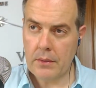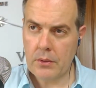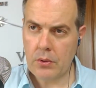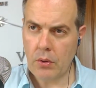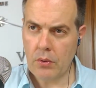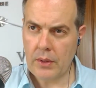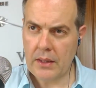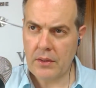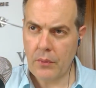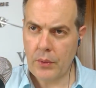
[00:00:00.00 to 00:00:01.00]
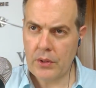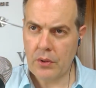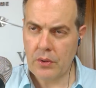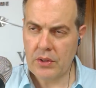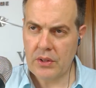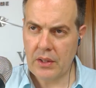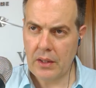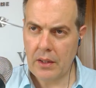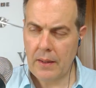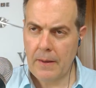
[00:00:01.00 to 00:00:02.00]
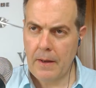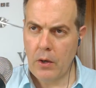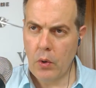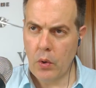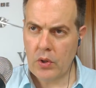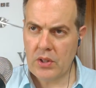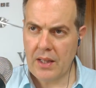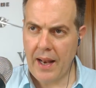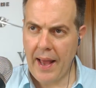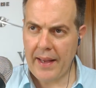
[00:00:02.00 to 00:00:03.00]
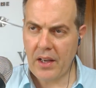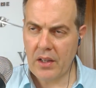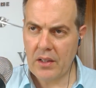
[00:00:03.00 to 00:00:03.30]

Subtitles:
So that's the reason it still looks like